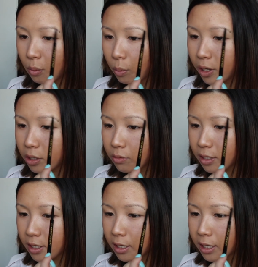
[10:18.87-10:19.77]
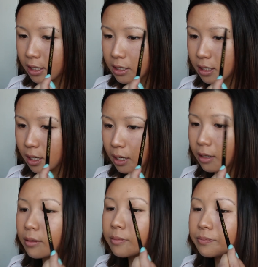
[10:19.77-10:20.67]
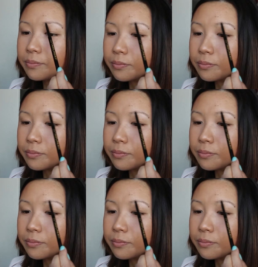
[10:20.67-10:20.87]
where you need it. So